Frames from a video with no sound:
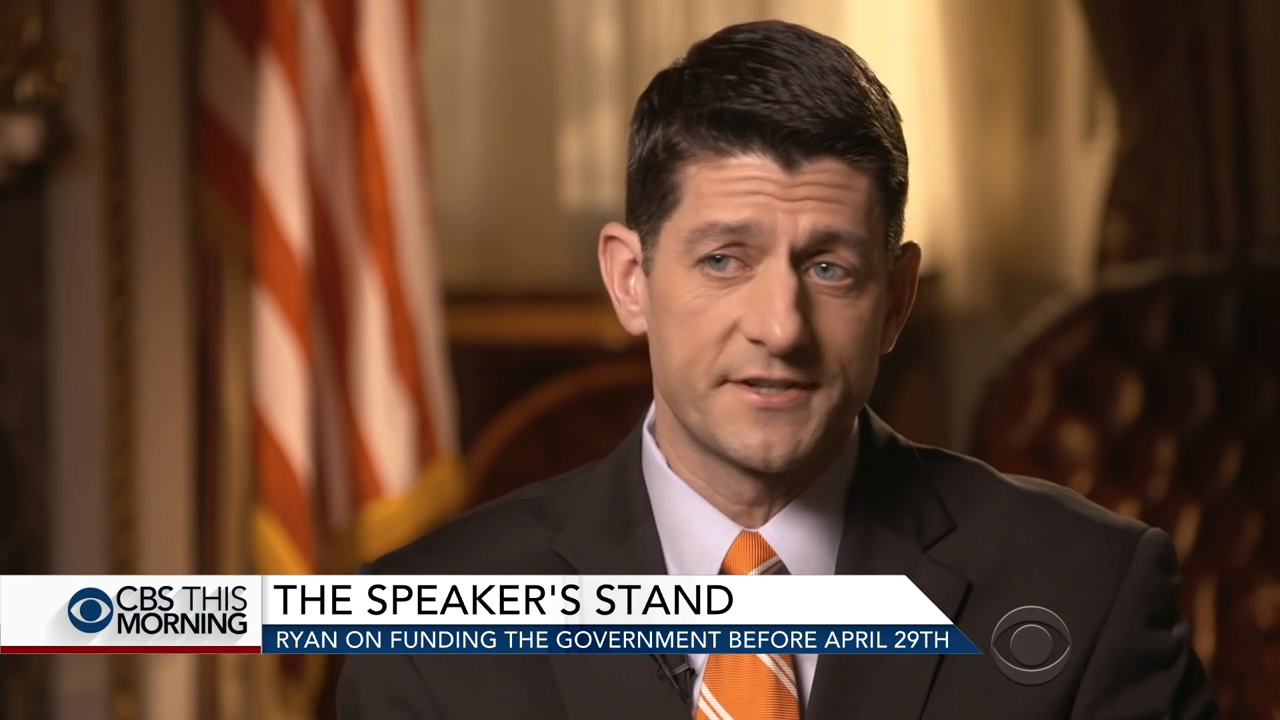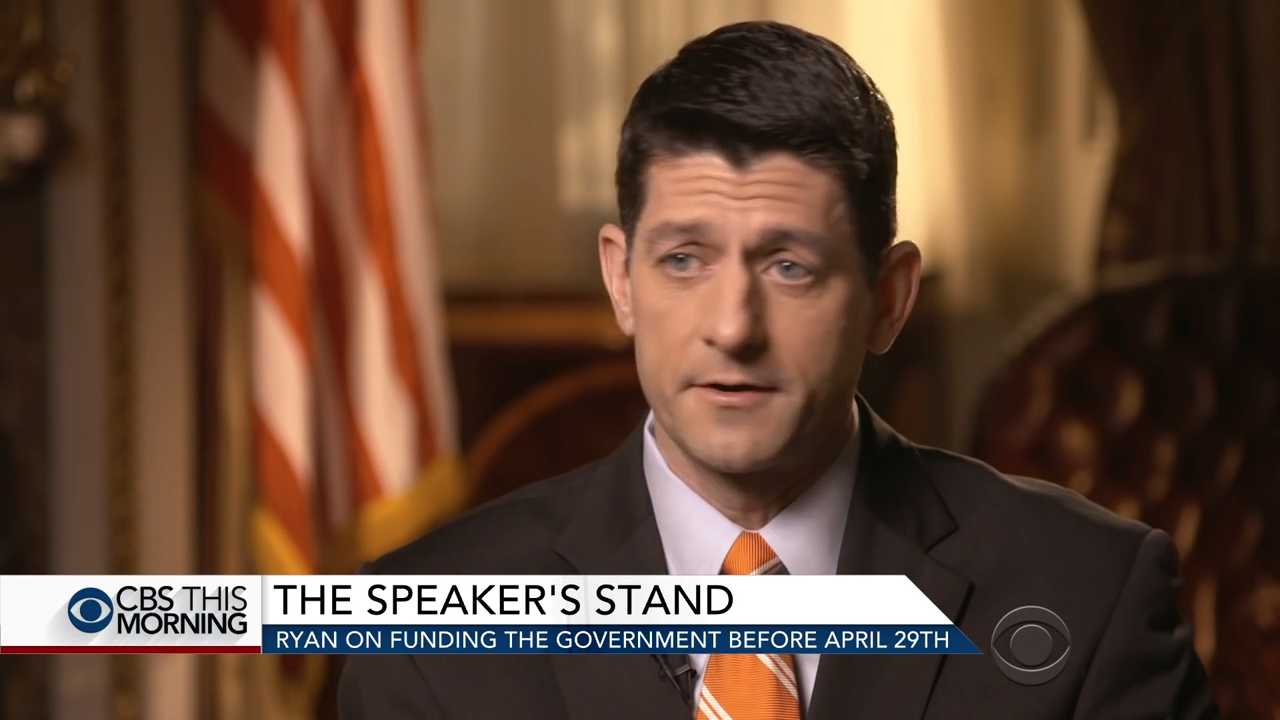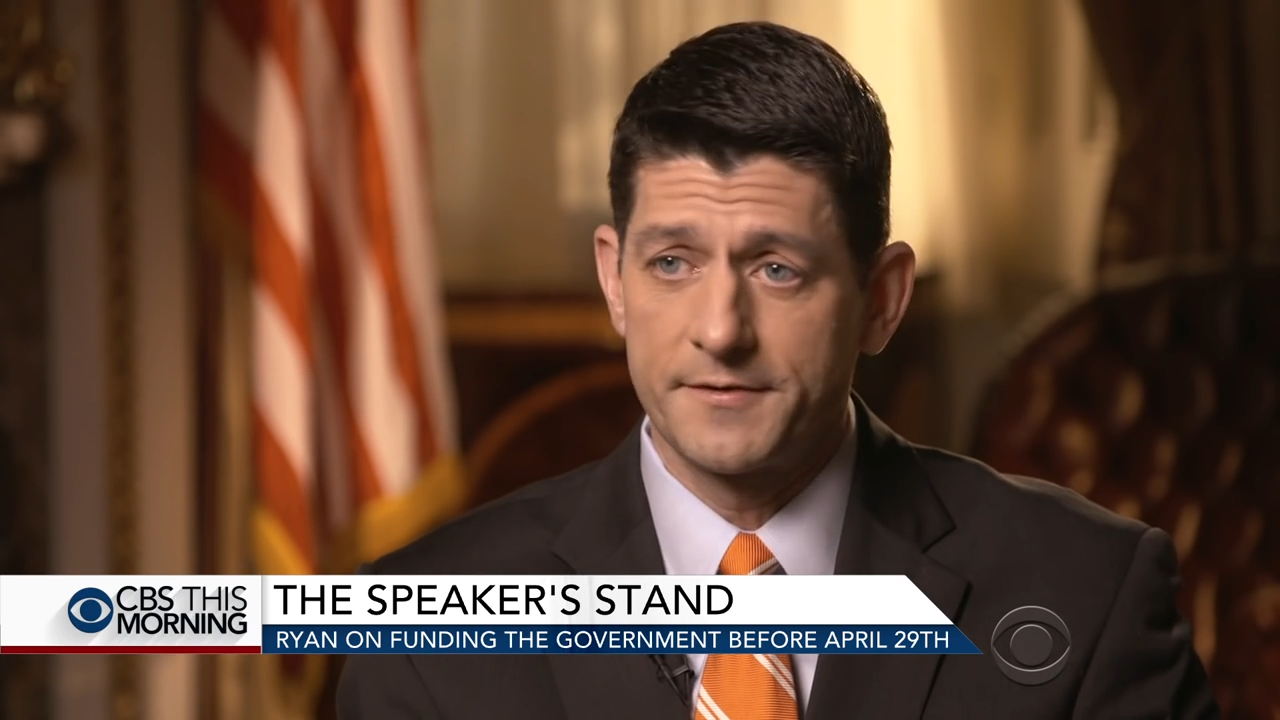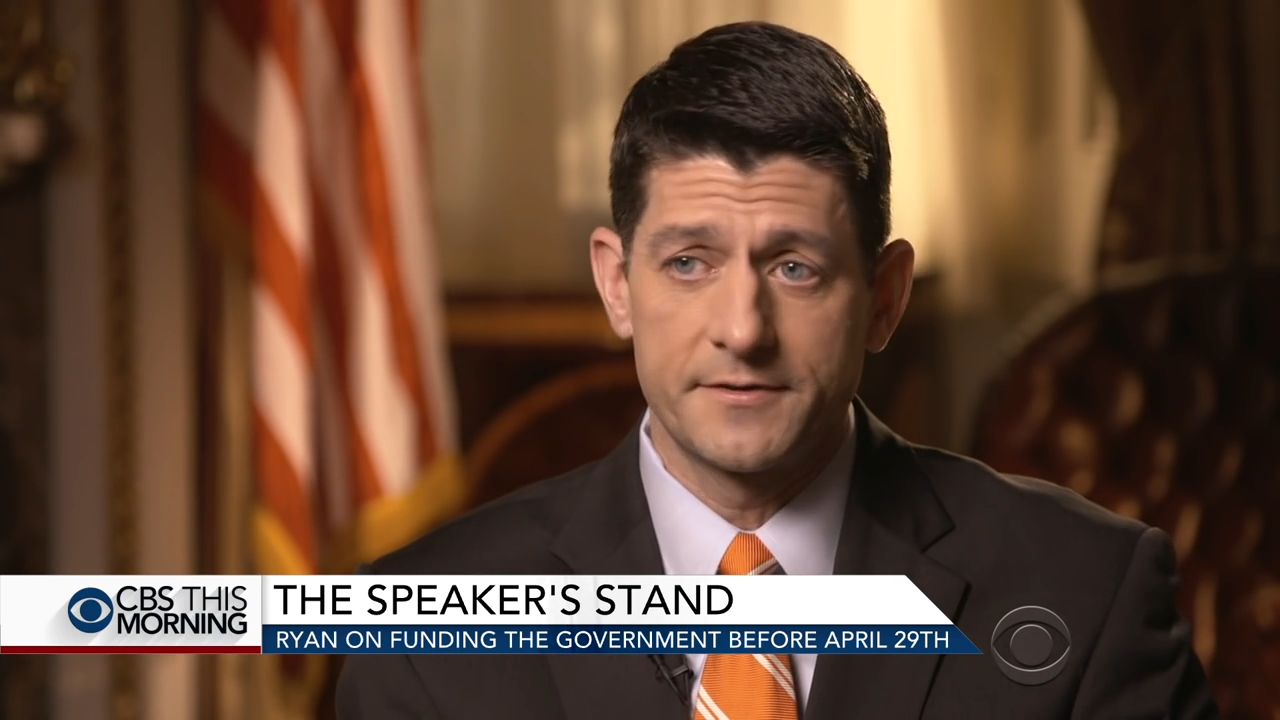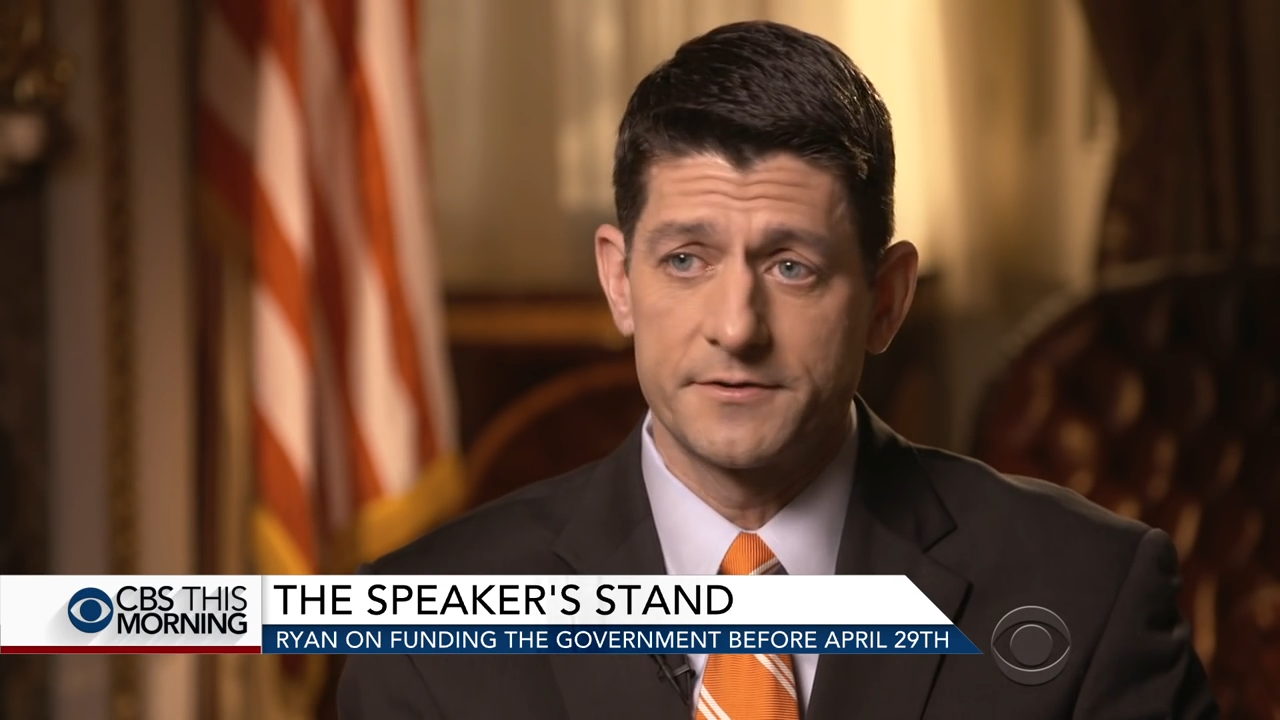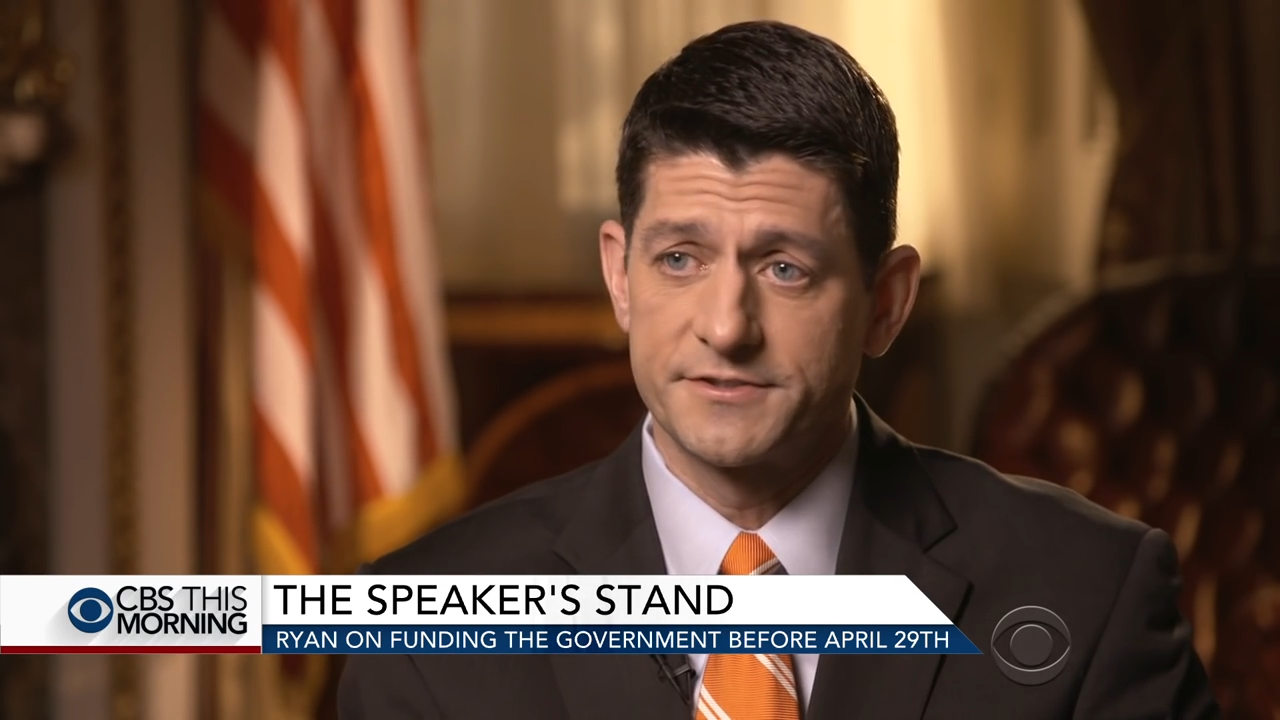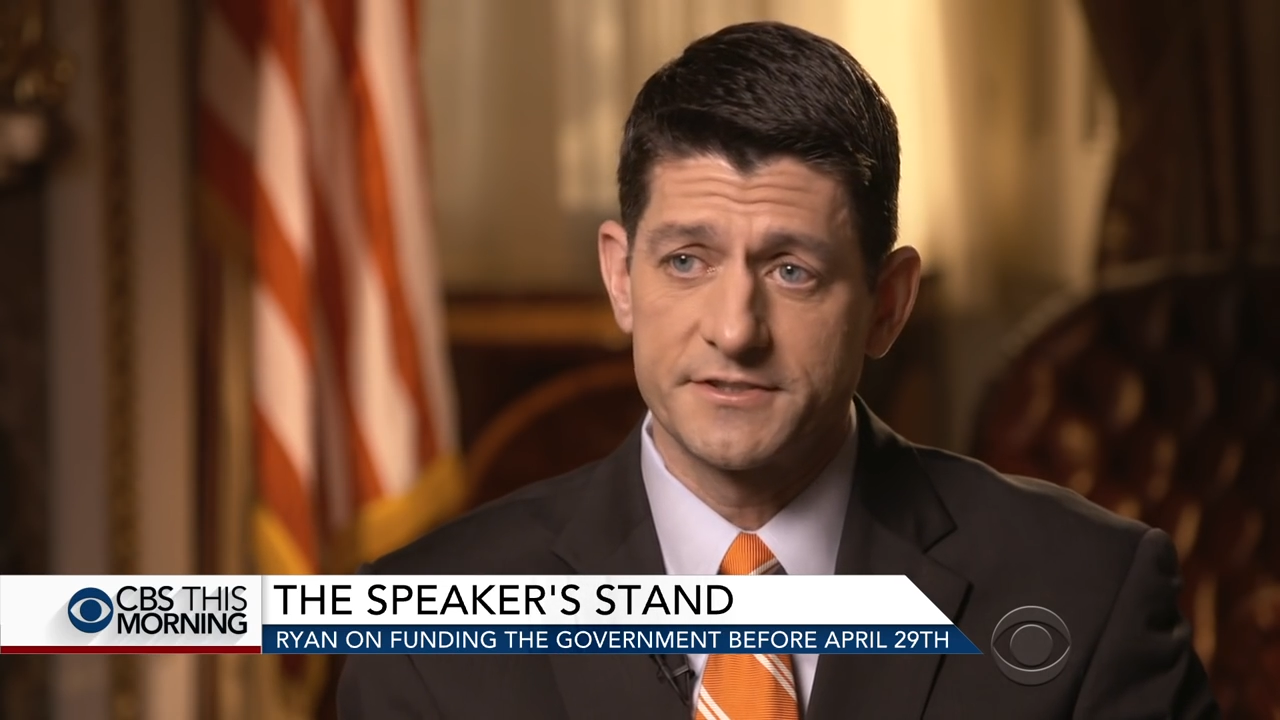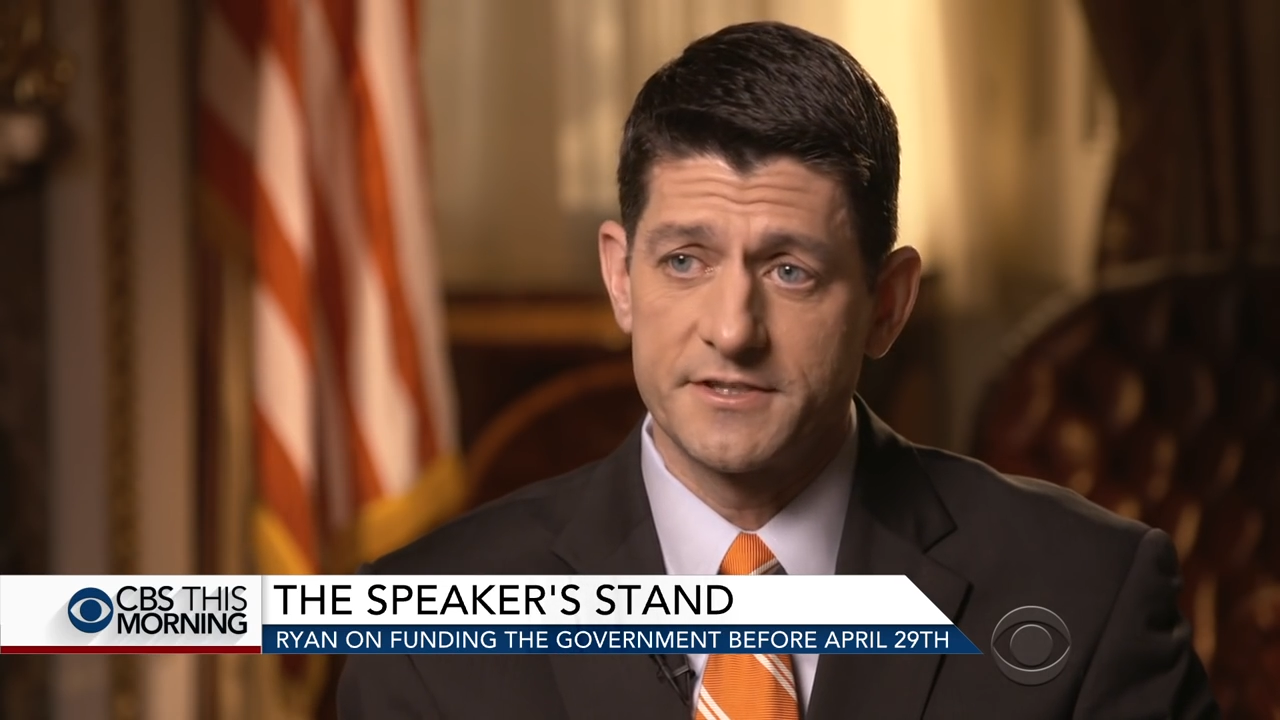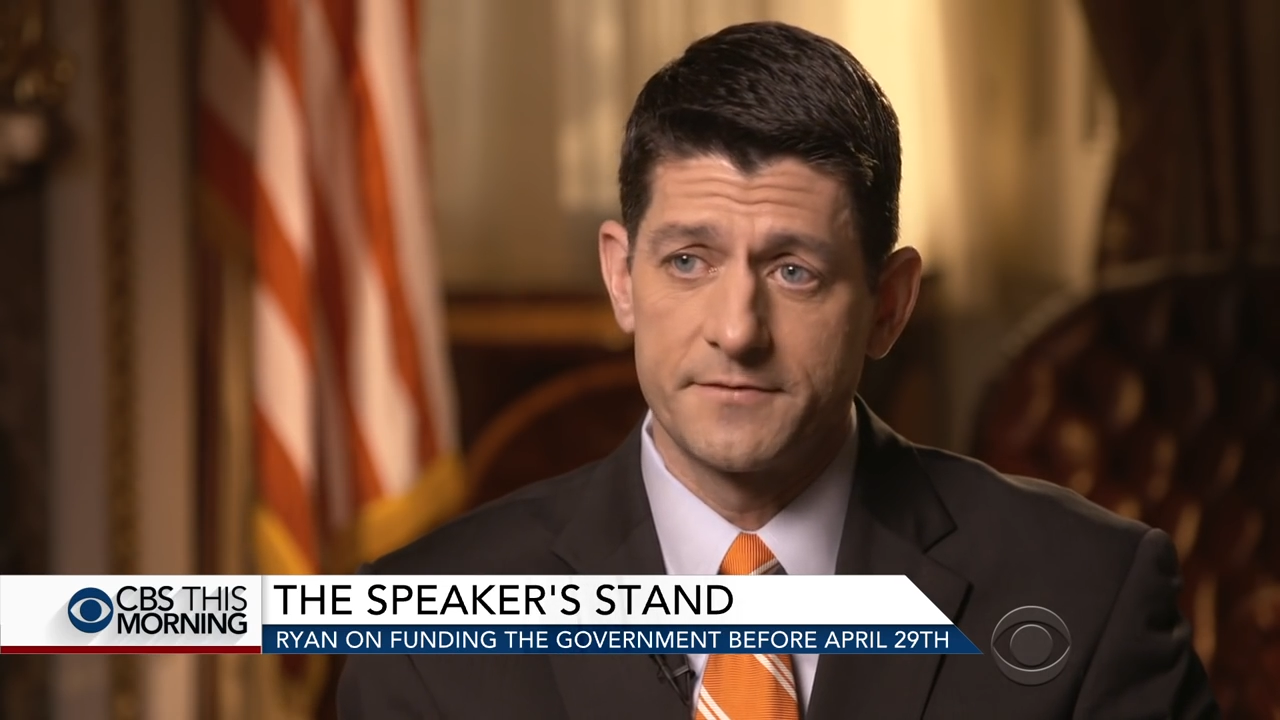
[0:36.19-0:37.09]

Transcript: I don't think there are 60